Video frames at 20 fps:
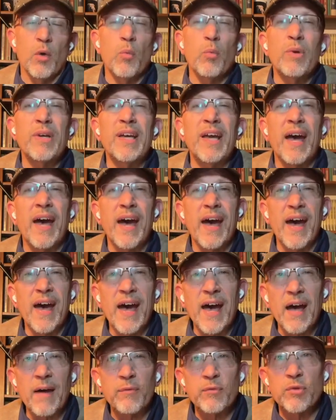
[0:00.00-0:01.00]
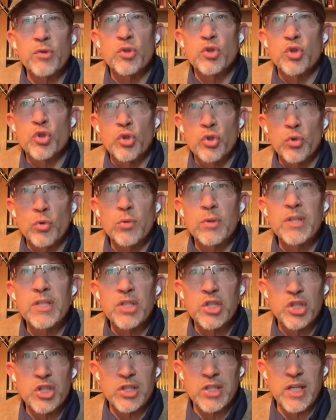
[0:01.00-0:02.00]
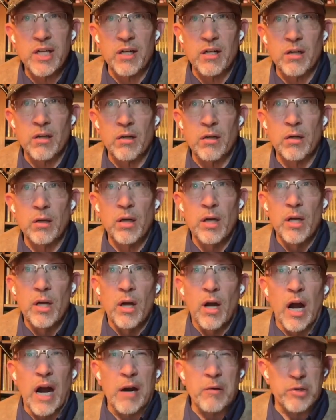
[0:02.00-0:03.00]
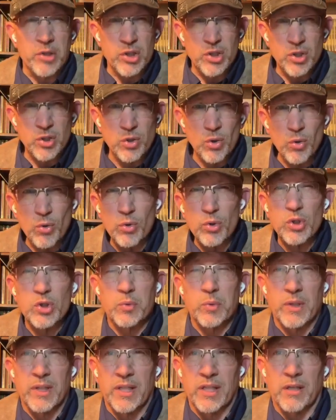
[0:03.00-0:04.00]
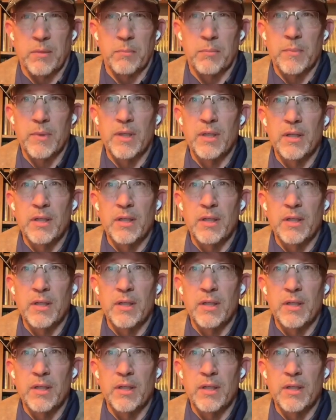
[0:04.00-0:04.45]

We have to truly share our souls with Him.